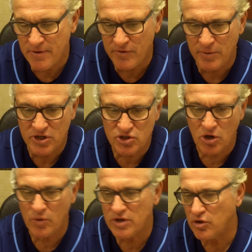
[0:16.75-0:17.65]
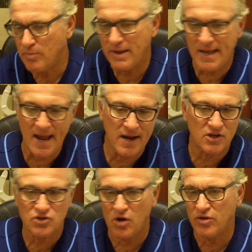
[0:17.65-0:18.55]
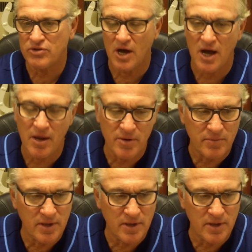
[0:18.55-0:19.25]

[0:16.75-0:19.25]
Everybody's so into their mechanics all the time